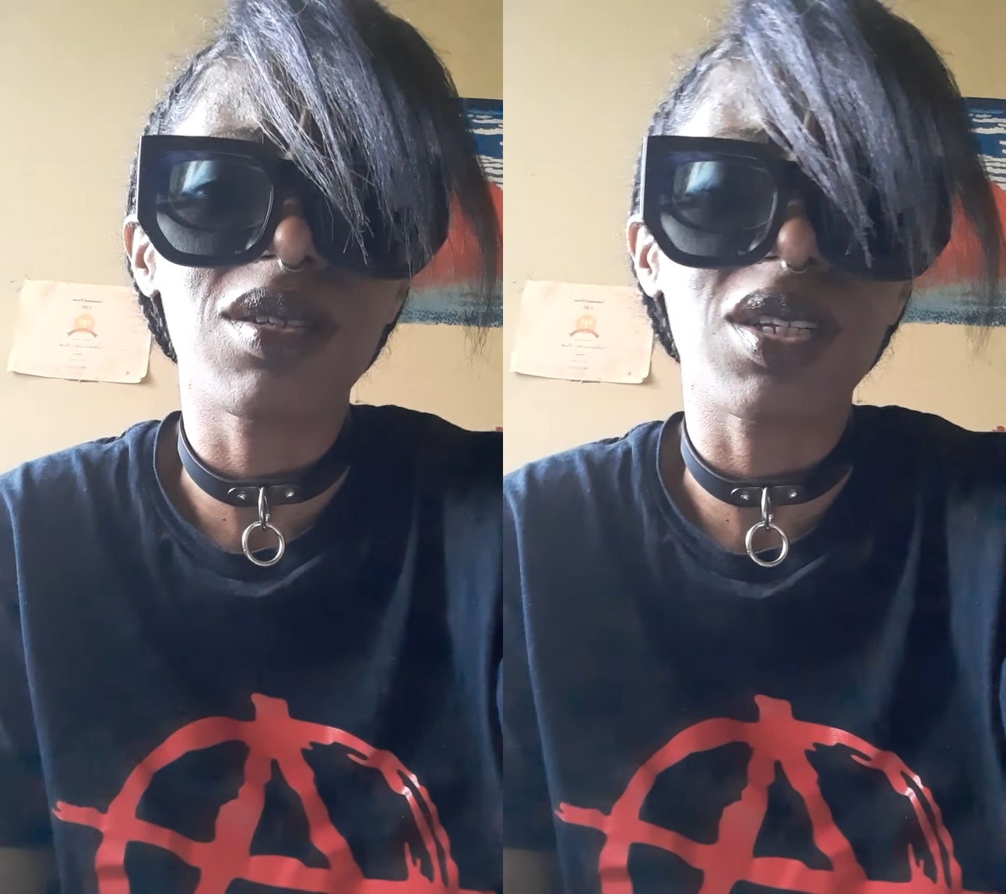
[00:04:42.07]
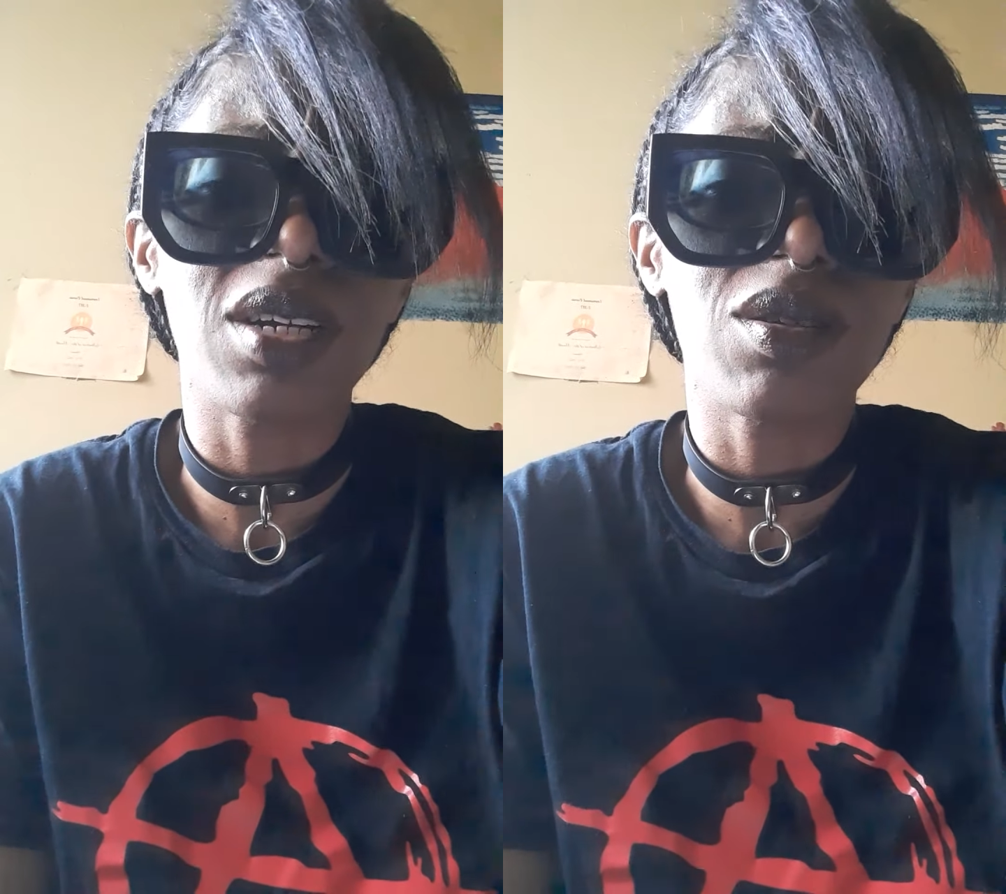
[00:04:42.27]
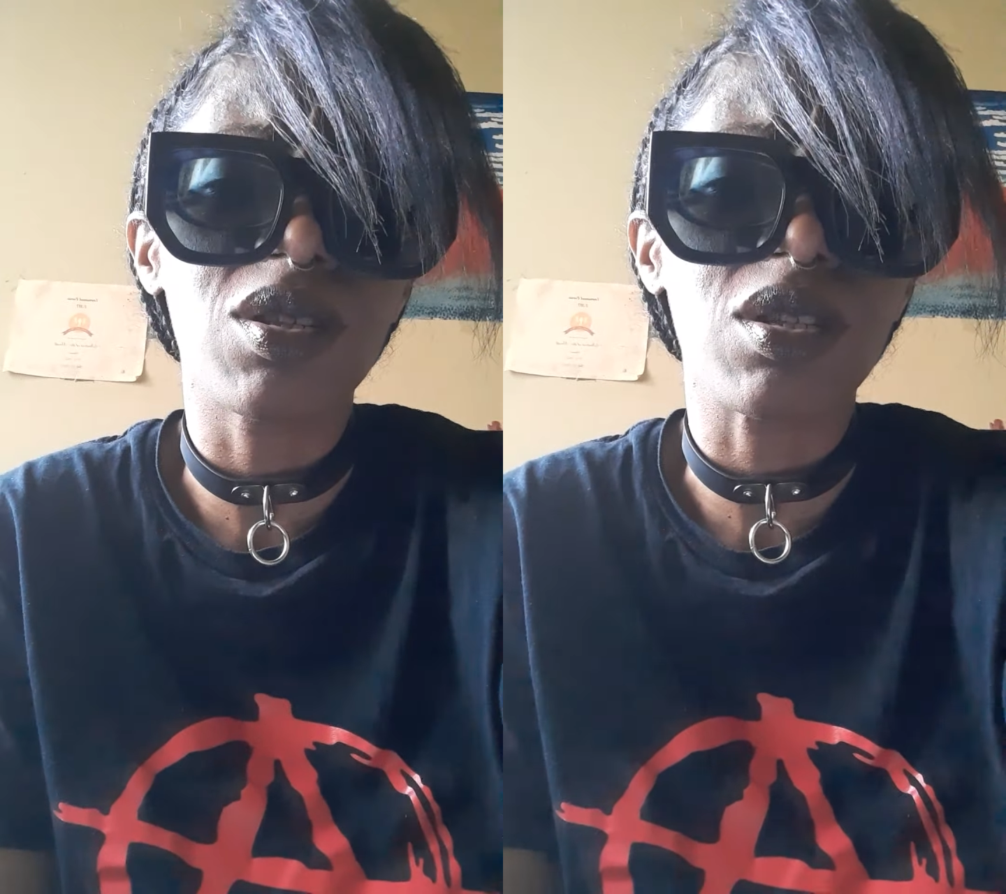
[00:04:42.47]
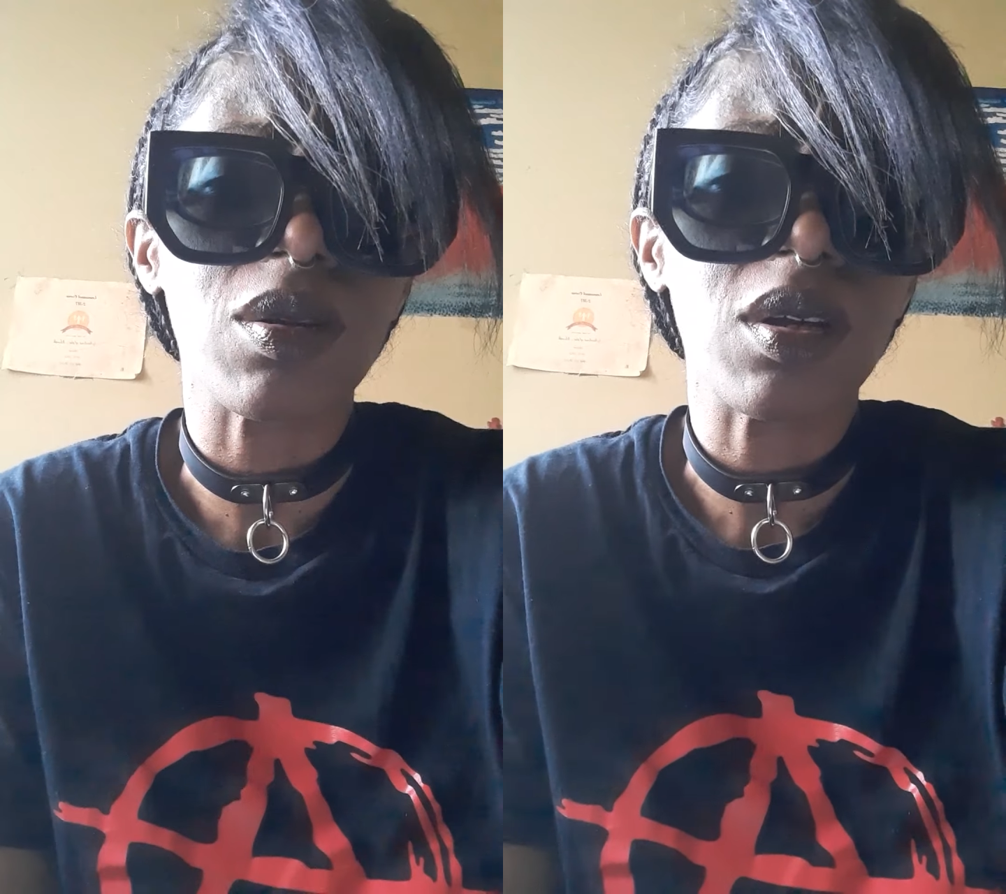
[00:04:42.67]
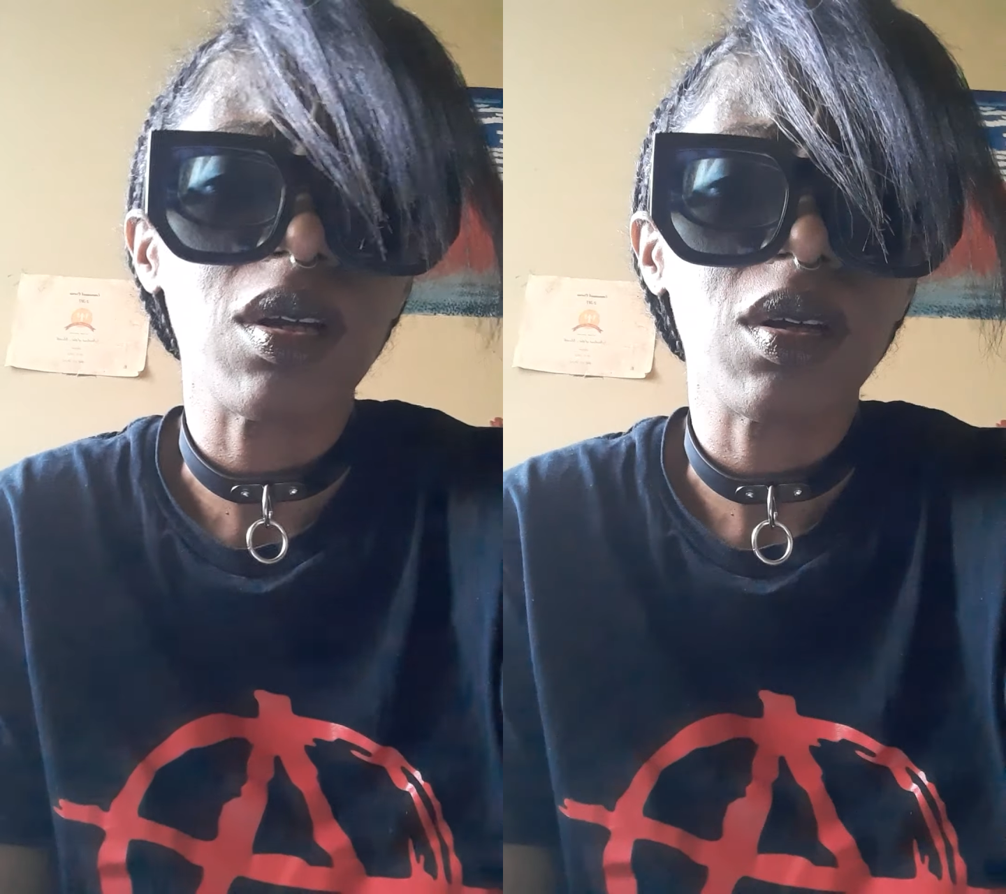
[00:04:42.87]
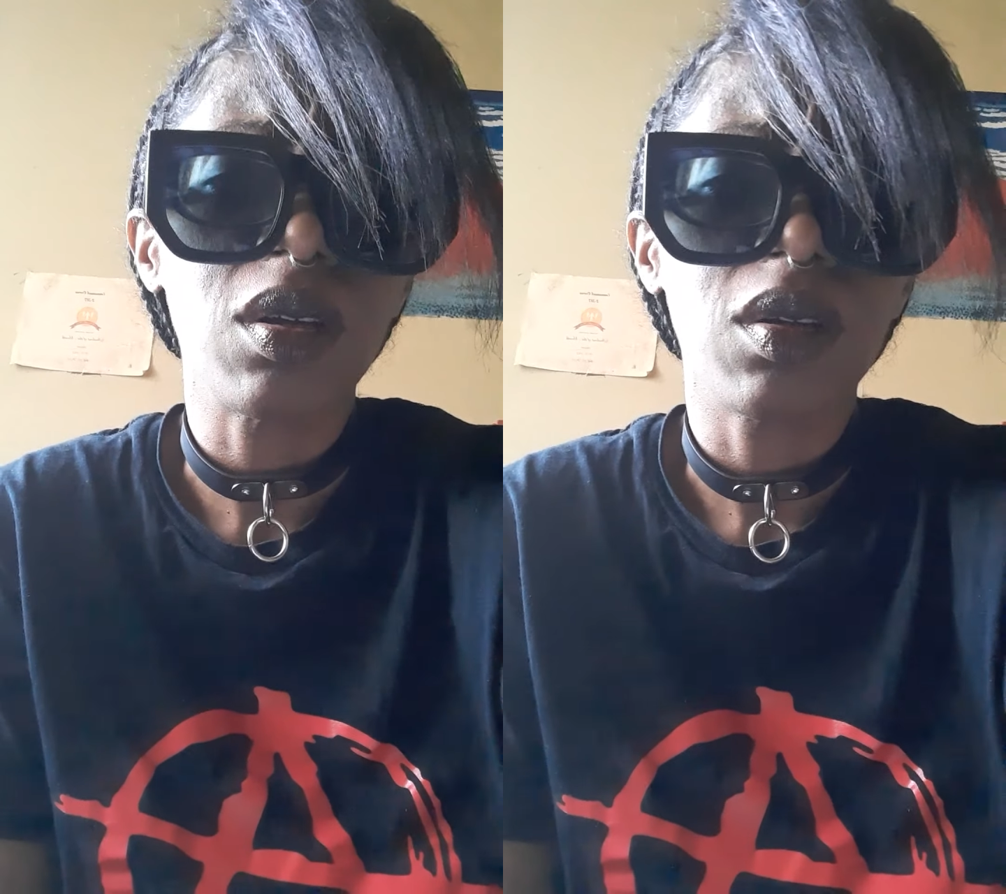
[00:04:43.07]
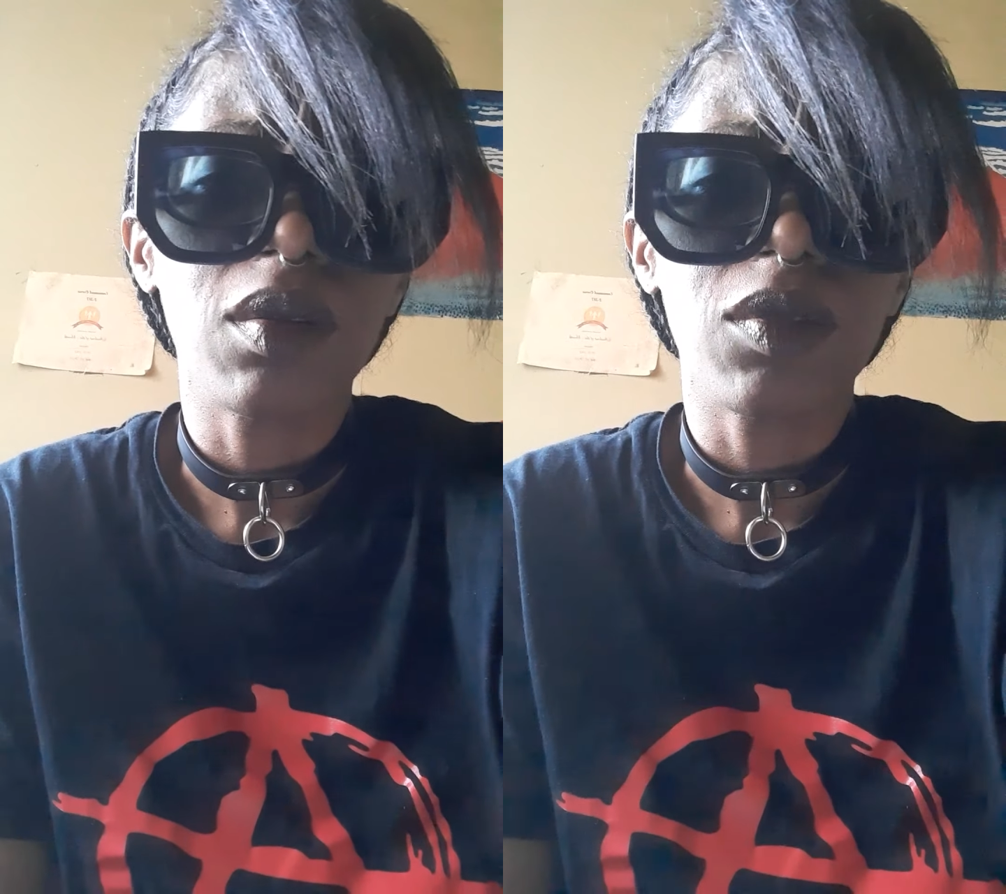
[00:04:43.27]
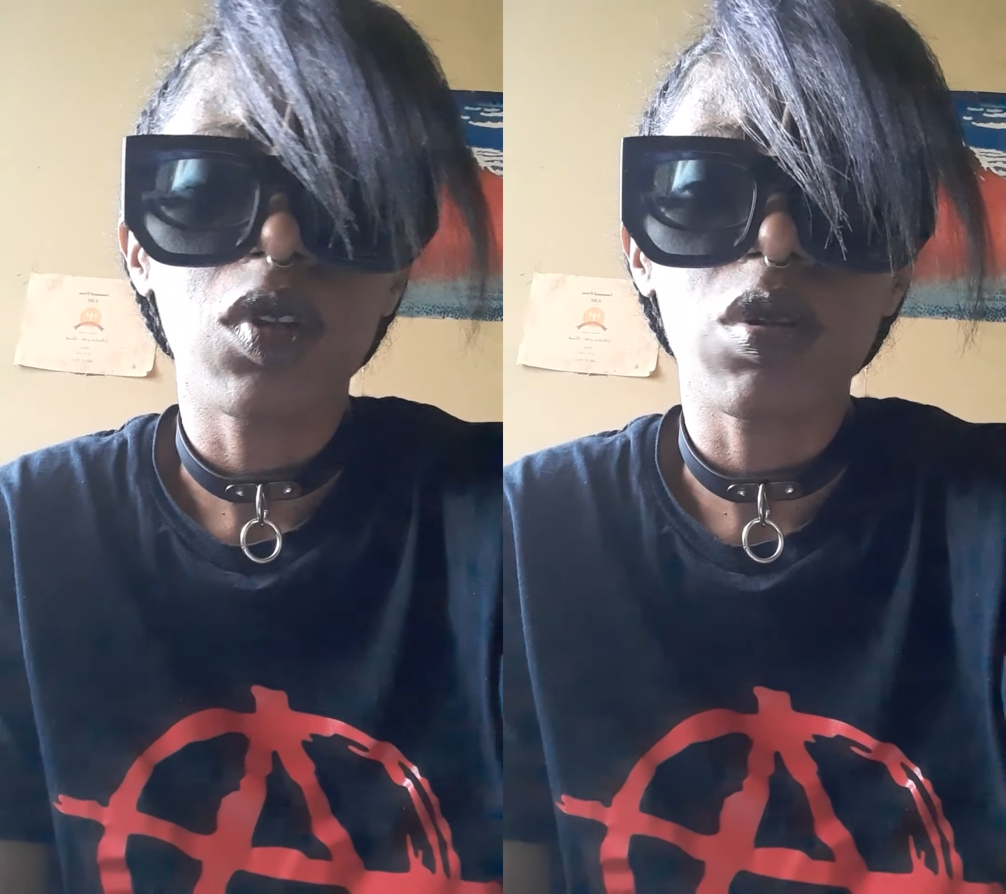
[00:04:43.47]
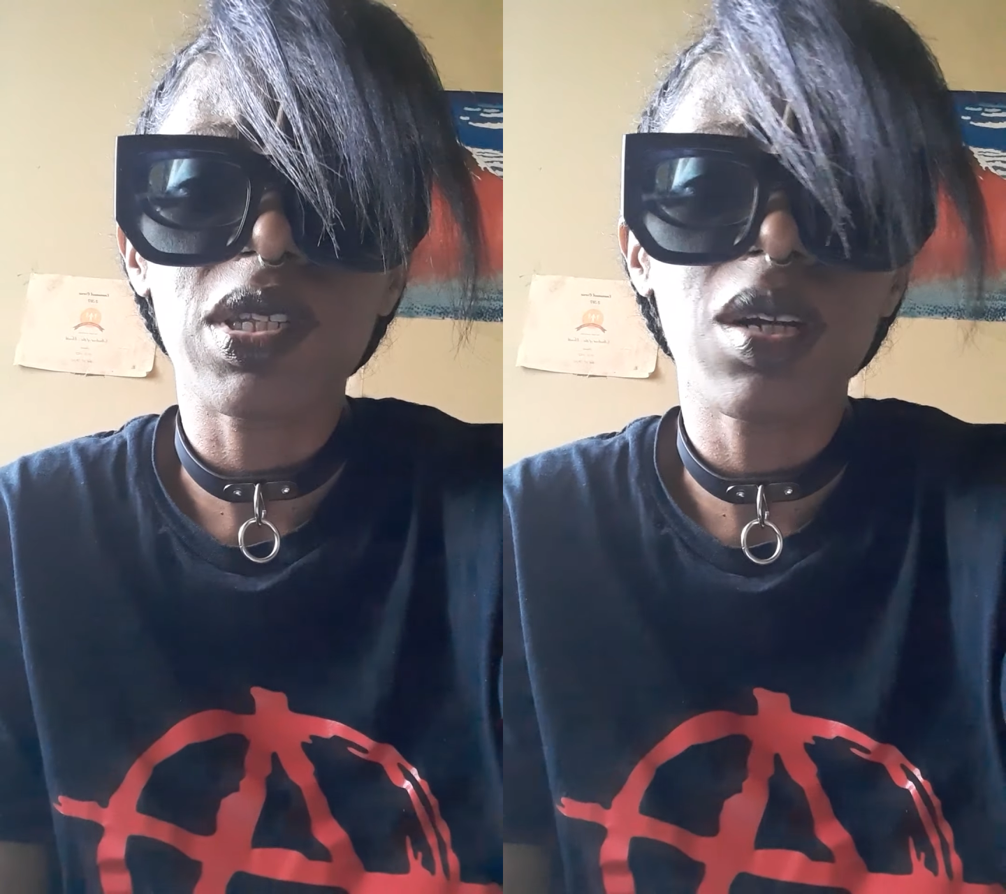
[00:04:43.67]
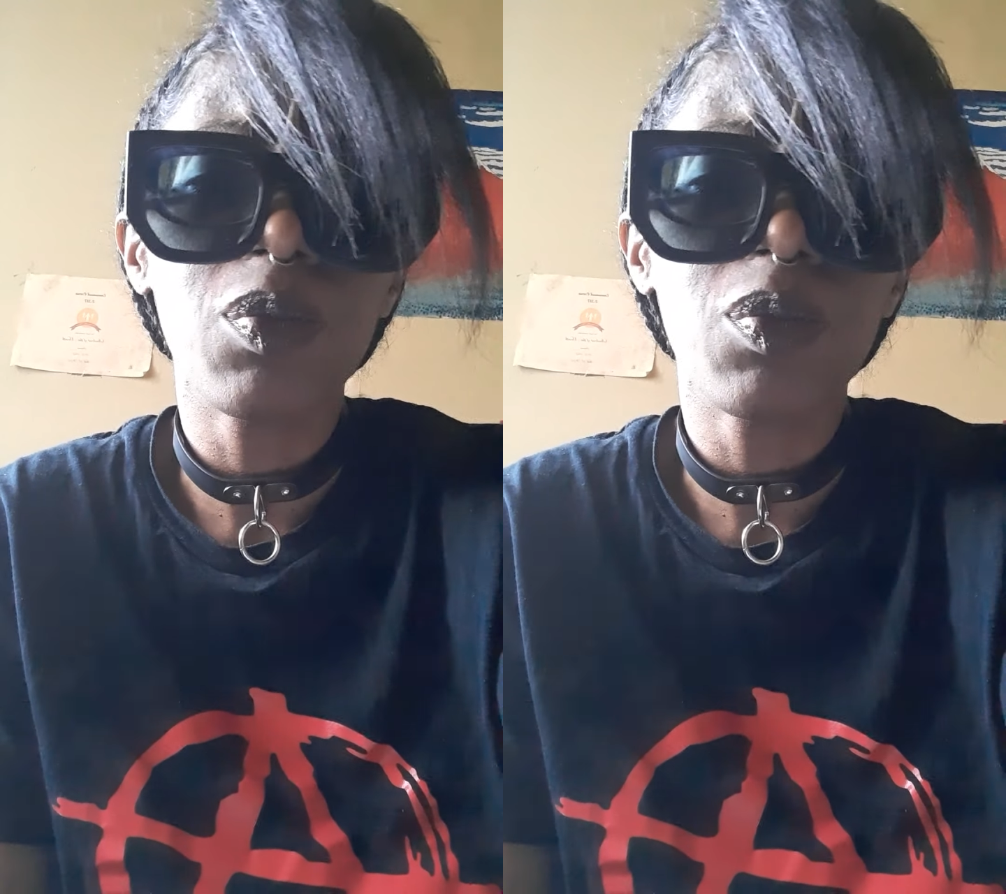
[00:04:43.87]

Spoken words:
sense, some